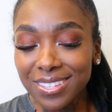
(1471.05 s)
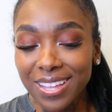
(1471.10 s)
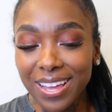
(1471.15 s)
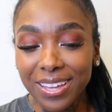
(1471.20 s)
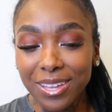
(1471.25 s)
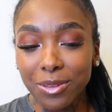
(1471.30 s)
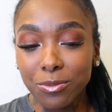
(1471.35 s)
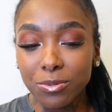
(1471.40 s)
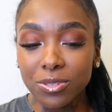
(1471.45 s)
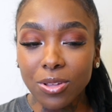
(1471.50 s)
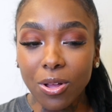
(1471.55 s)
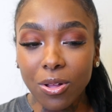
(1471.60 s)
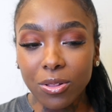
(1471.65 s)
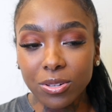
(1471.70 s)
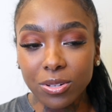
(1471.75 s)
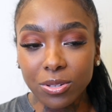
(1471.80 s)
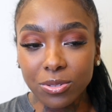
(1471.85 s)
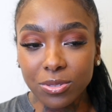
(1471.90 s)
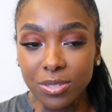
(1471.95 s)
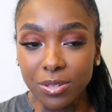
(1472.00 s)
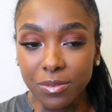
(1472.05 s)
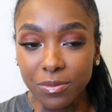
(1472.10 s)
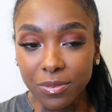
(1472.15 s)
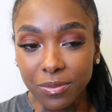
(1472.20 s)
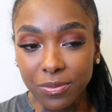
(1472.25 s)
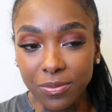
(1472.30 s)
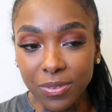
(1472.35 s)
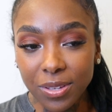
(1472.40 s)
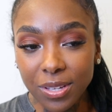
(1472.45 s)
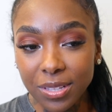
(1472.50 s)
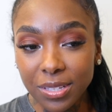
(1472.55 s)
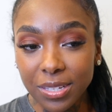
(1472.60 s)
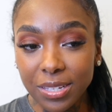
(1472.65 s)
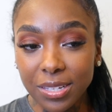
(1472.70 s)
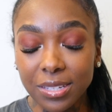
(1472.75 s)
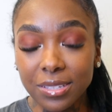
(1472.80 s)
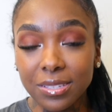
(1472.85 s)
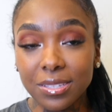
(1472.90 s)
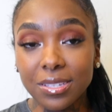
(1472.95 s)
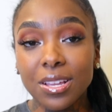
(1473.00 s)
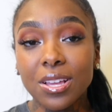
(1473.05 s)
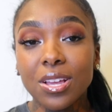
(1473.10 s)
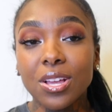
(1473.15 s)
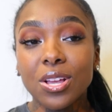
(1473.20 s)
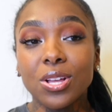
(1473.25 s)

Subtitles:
Like, it was all of those different feelings.